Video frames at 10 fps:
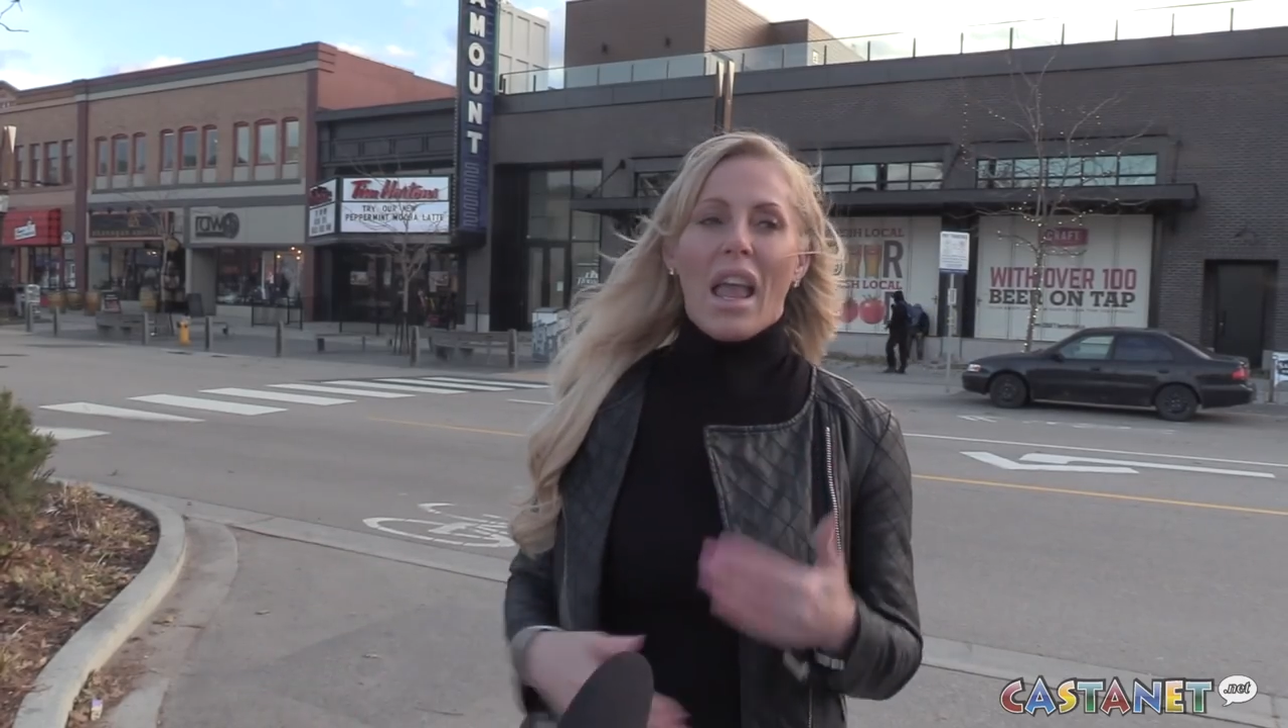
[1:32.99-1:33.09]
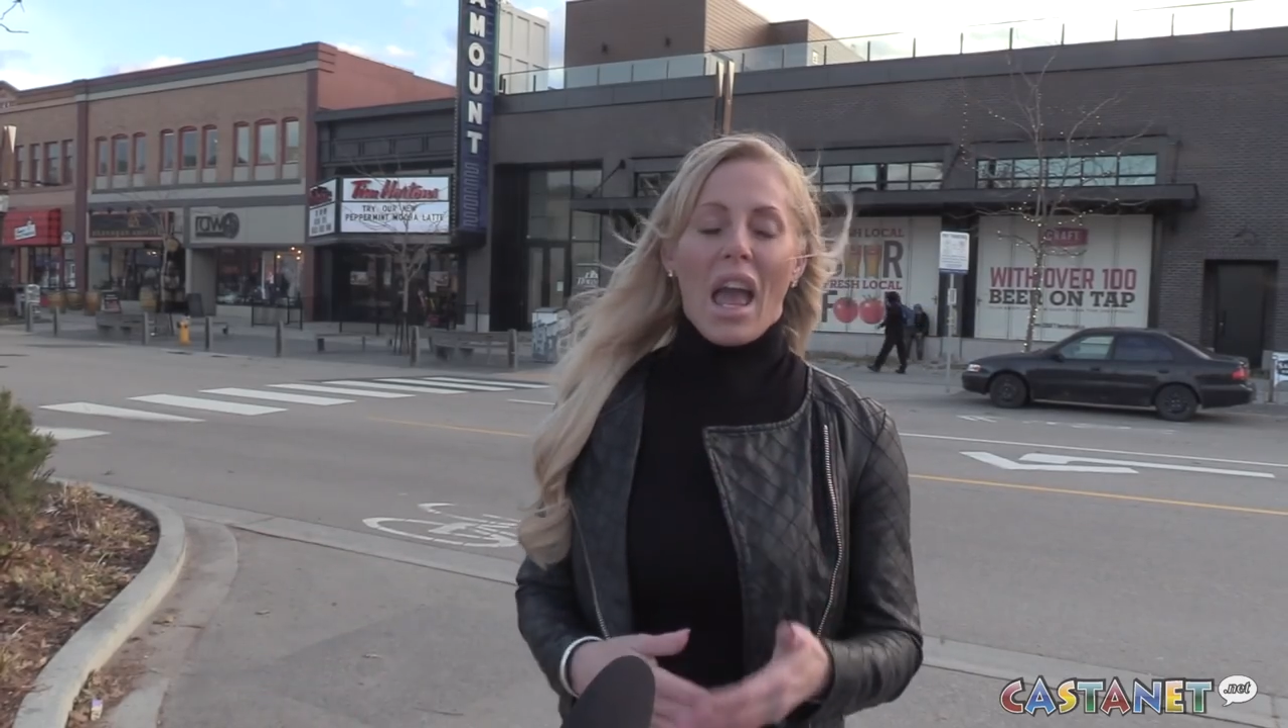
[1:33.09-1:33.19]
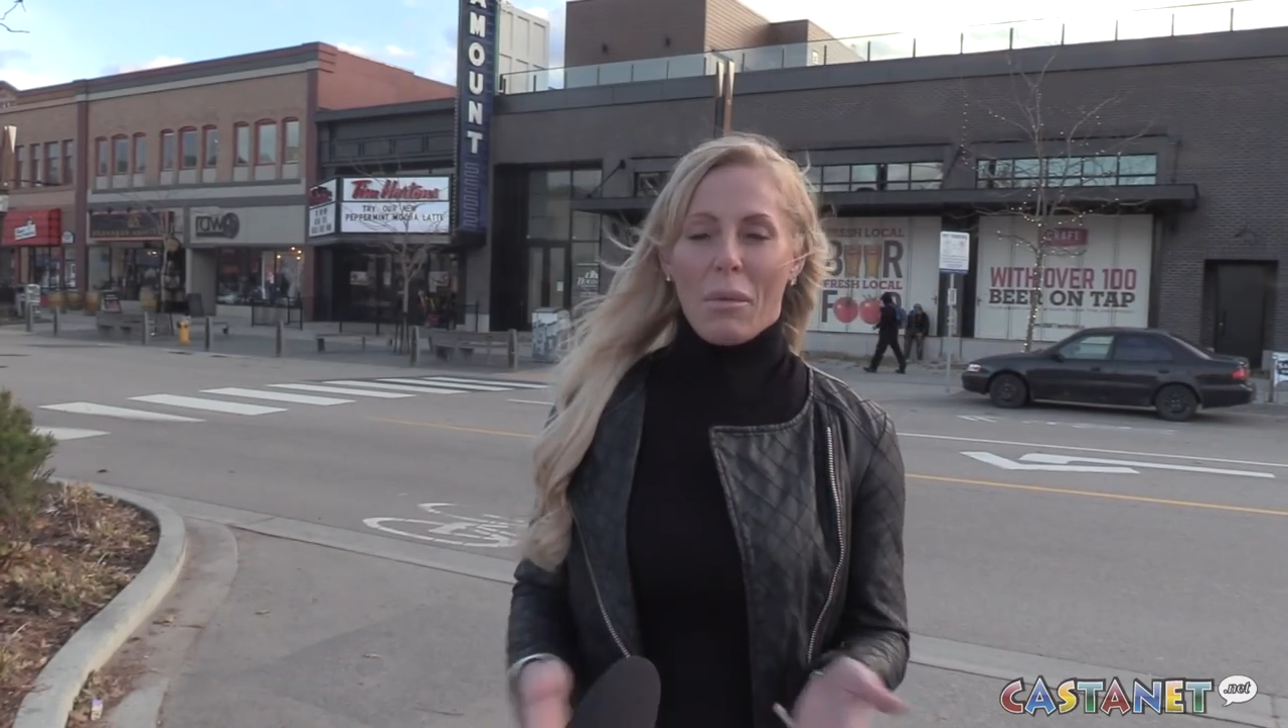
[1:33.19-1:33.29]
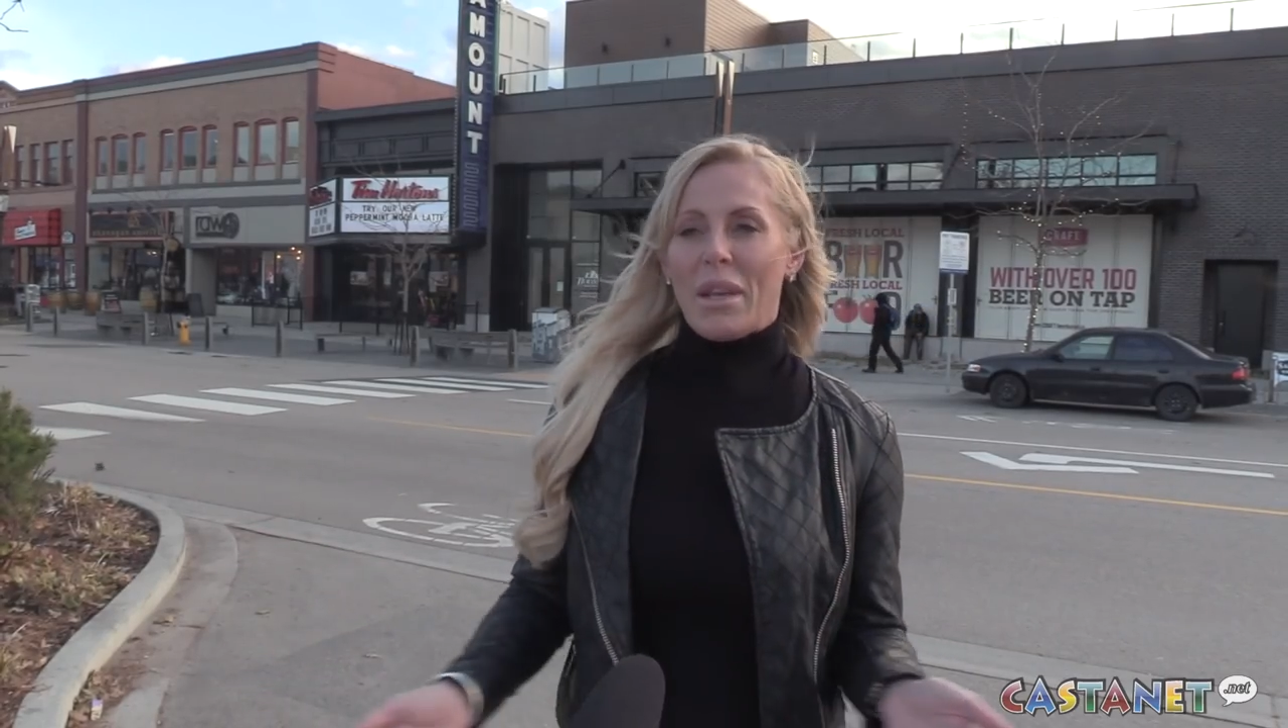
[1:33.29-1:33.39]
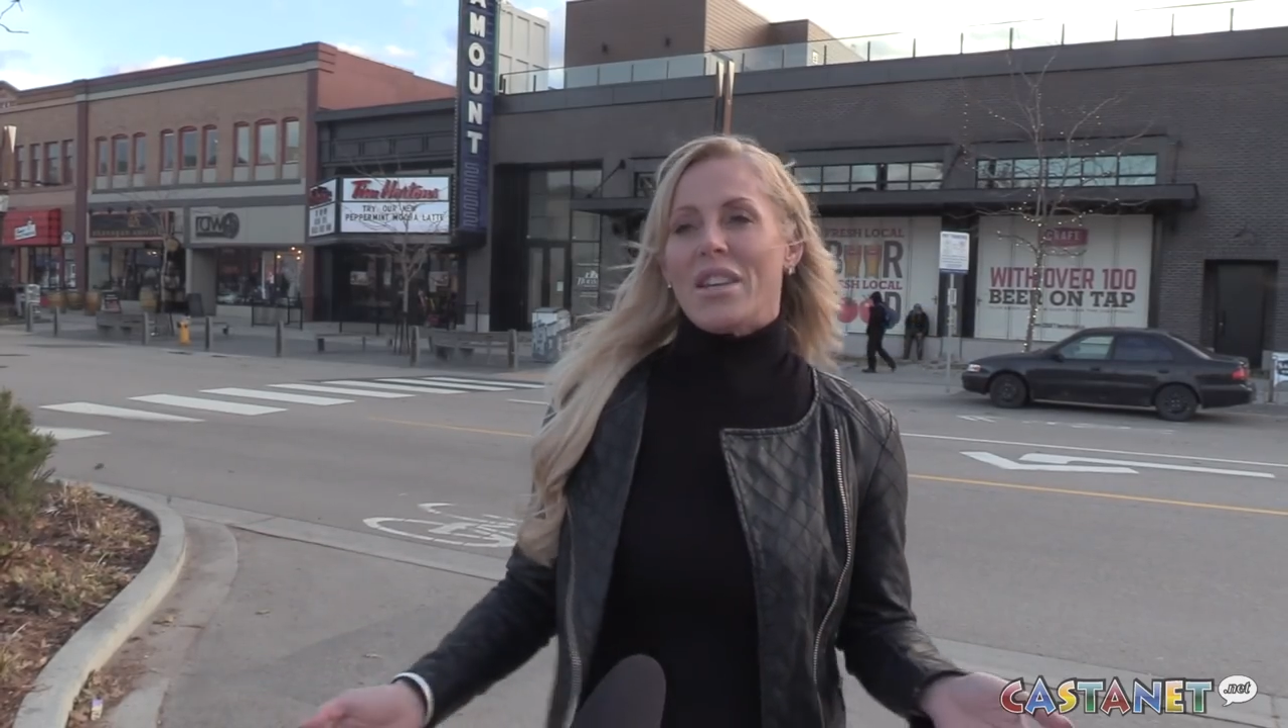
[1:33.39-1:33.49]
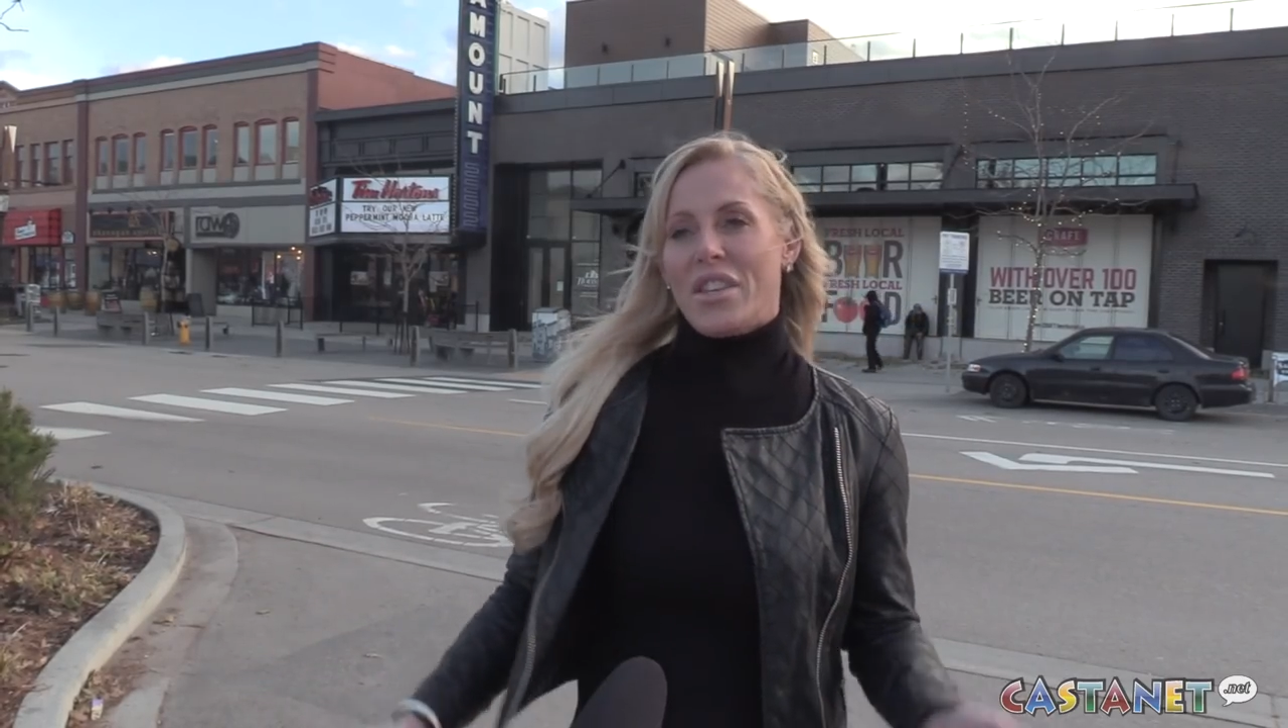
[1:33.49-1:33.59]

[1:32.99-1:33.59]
and we need